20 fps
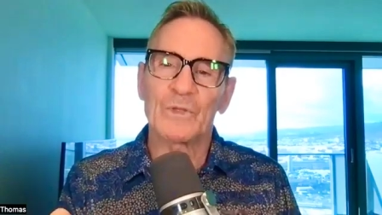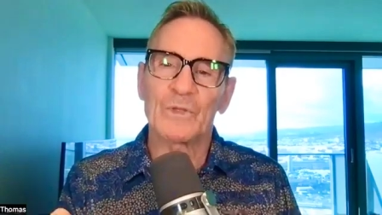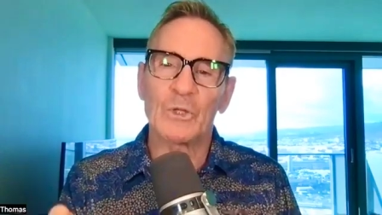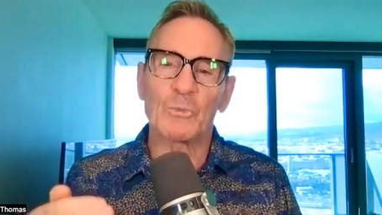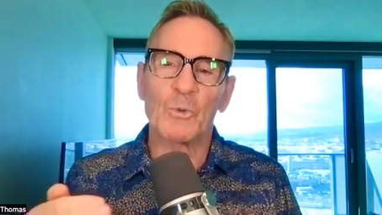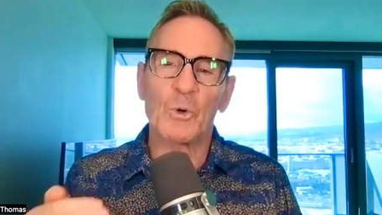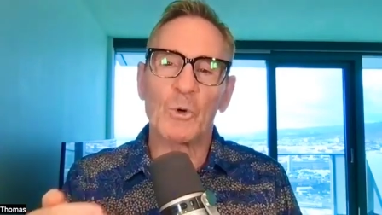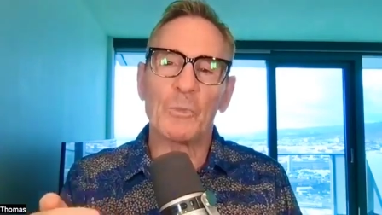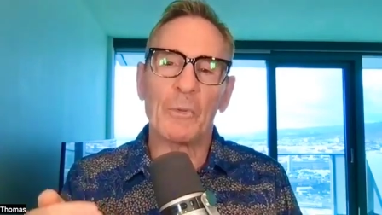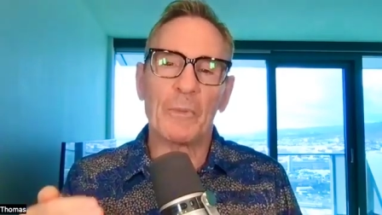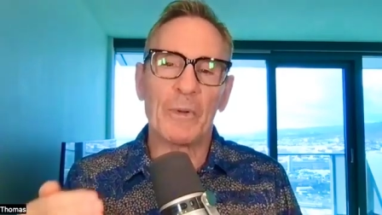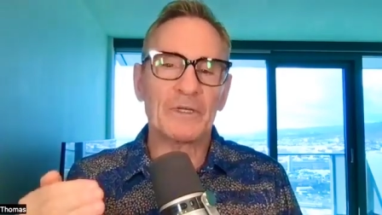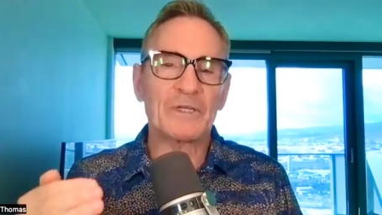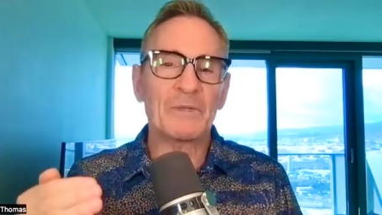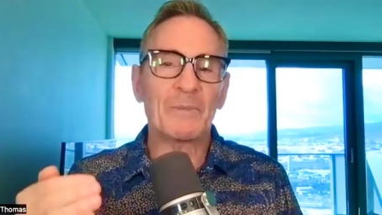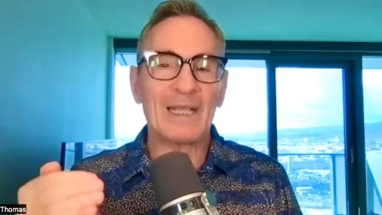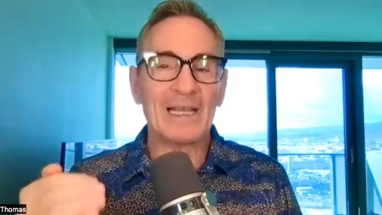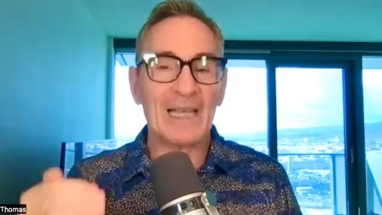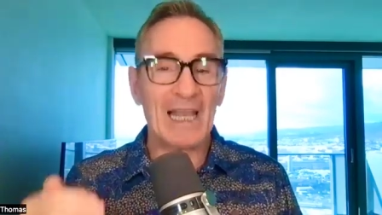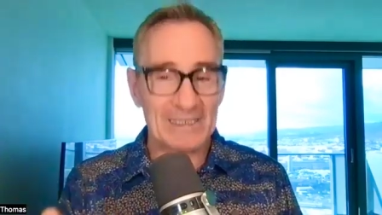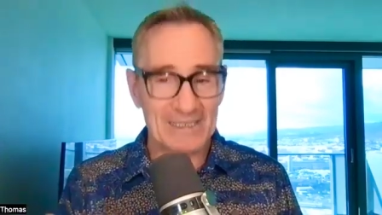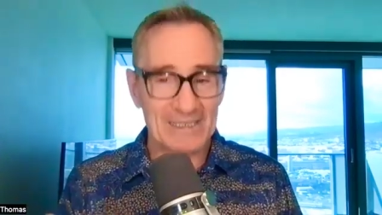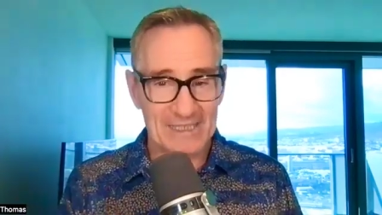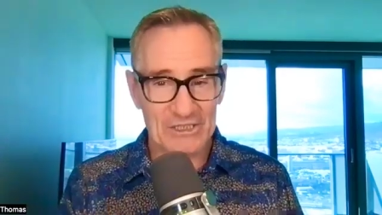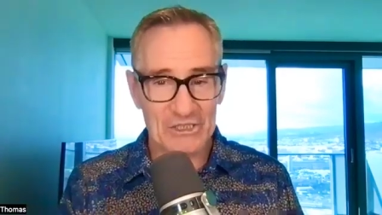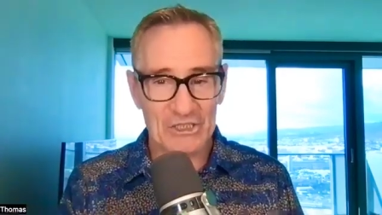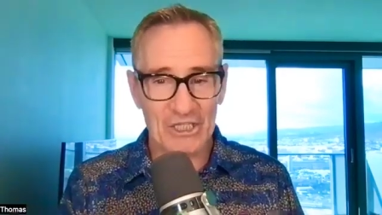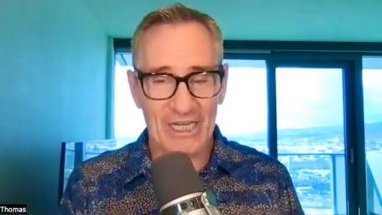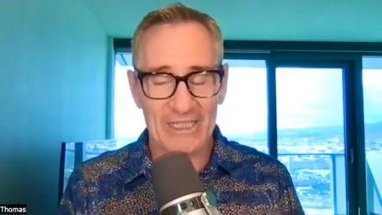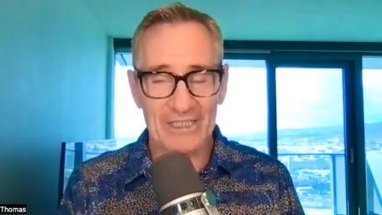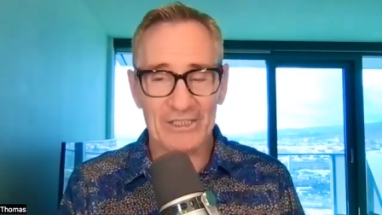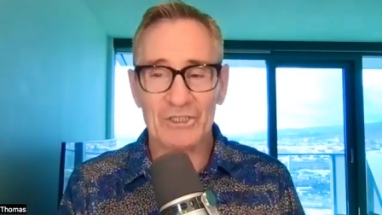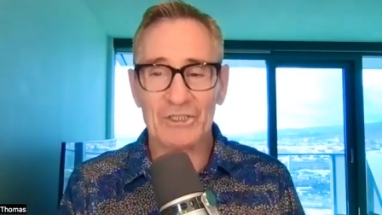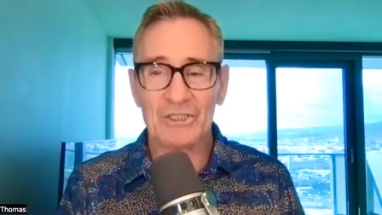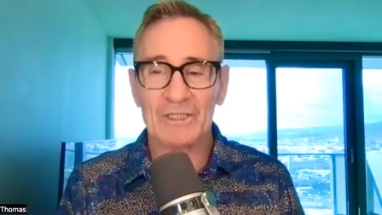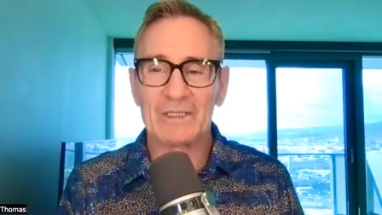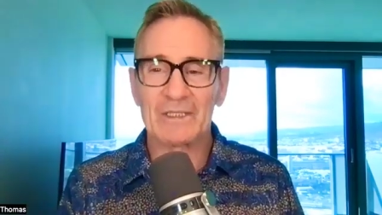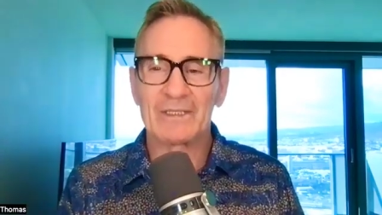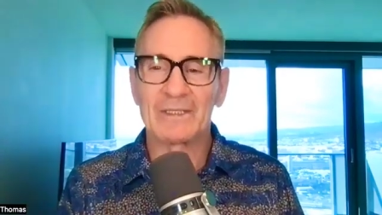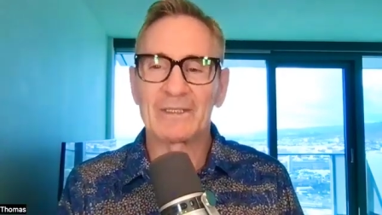you're more prepared to make lasting change.